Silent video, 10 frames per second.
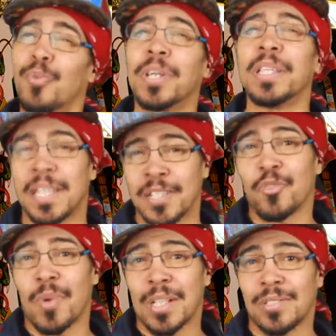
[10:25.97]
really
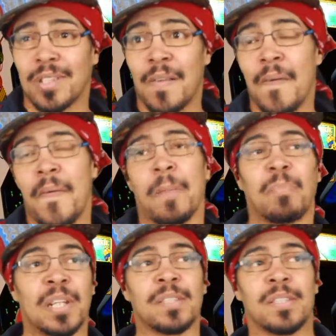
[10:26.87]
interesting.
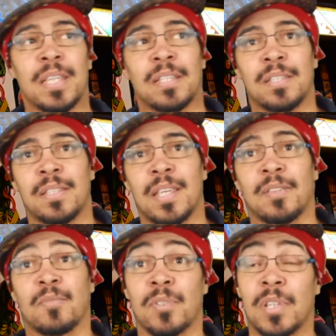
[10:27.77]
But
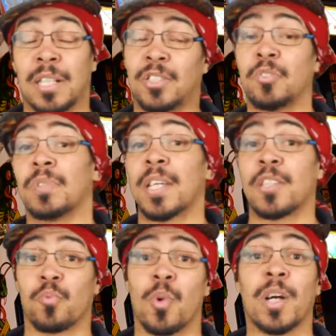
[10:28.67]
it does two
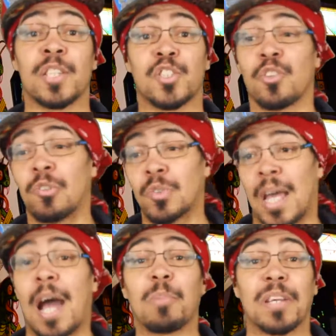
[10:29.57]
things. One, it shows
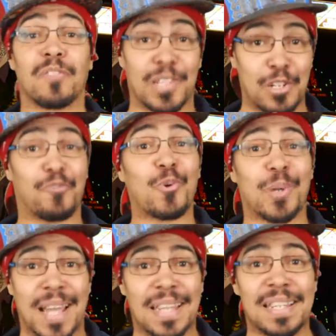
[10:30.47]
how big of a deal
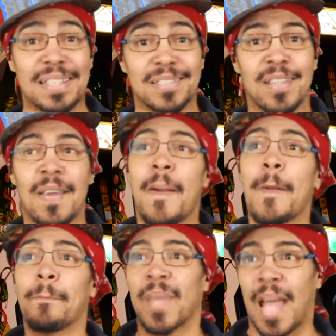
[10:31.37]
Fortnite is,
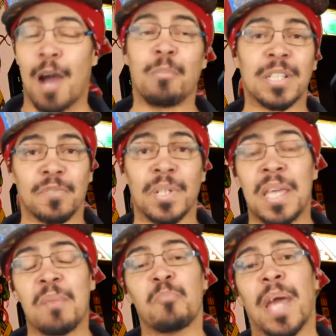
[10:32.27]
how much of an
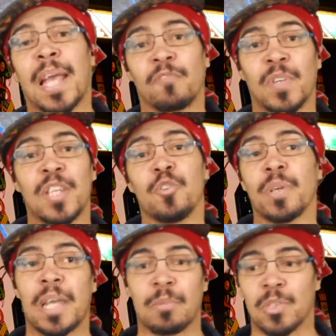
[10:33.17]
impact video
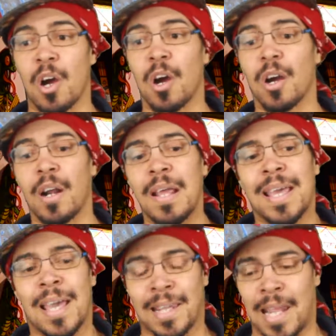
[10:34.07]
games are,
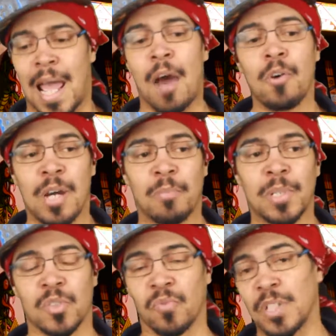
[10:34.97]
and how
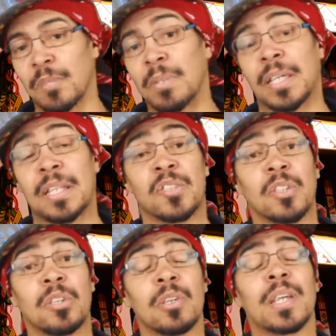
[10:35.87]
companies are really beginning
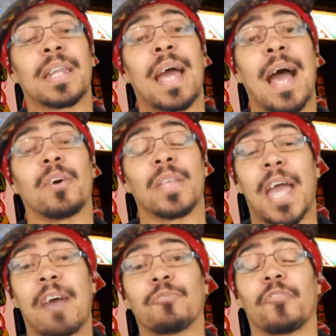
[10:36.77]
to look at how they
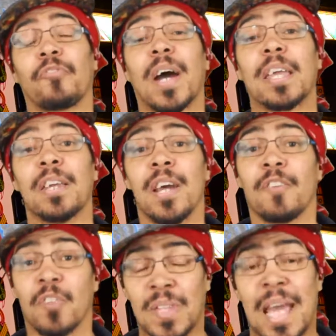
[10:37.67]
have to fight
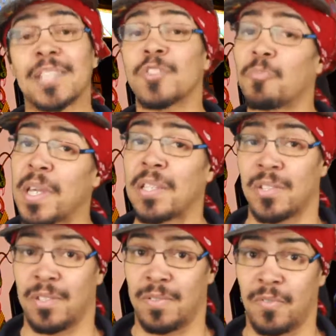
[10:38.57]
for that
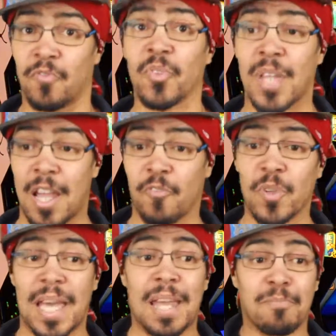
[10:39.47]
space,
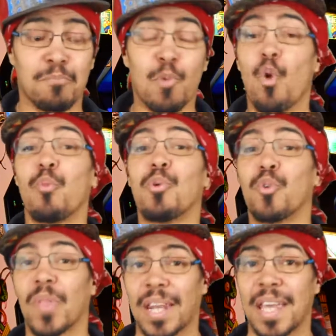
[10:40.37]
for that
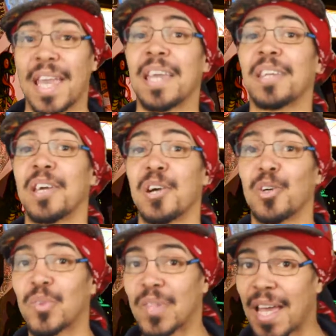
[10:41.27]
mobile, that
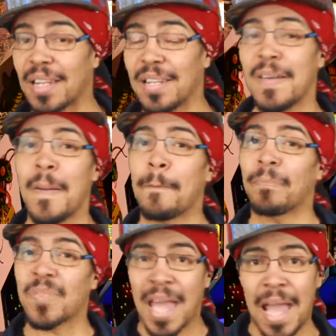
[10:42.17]
handheld, that
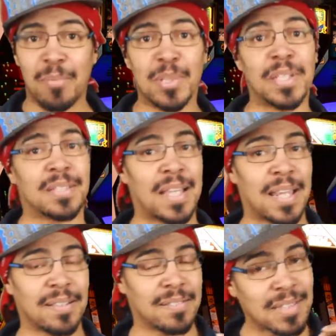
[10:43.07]
tablet,
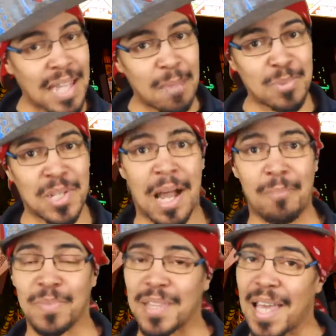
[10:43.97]
that
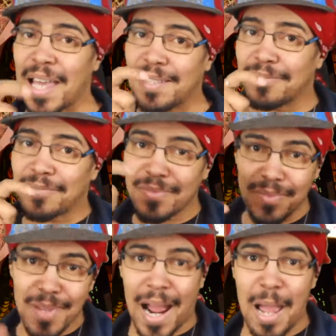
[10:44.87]
laptop, that
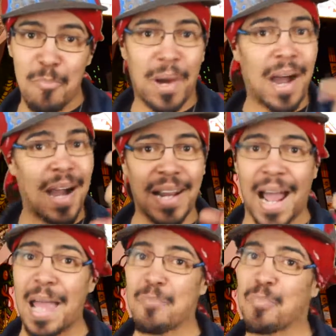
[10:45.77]
iPod,
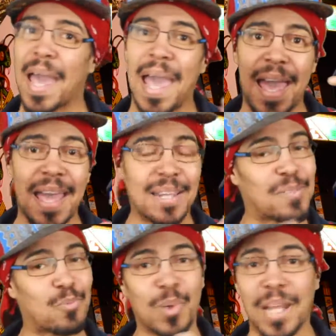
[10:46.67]
iPad,
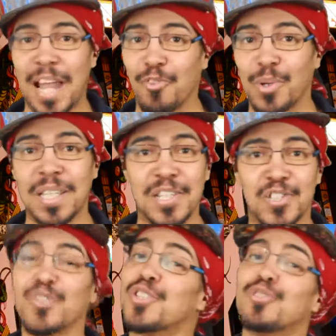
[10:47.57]
whatever it
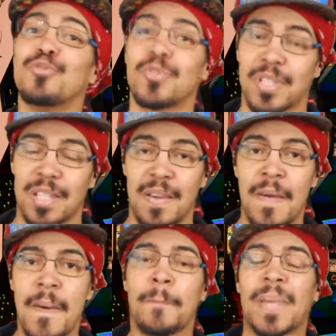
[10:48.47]
is you're using,
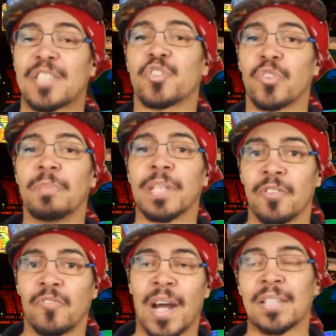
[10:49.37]
that streaming
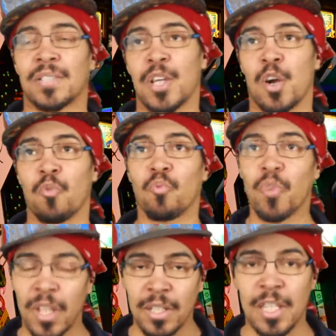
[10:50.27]
device. They are
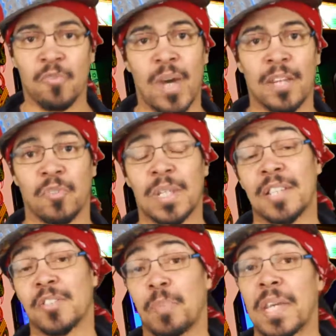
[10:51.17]
really fighting for
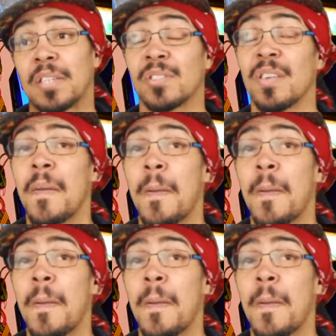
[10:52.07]
that space.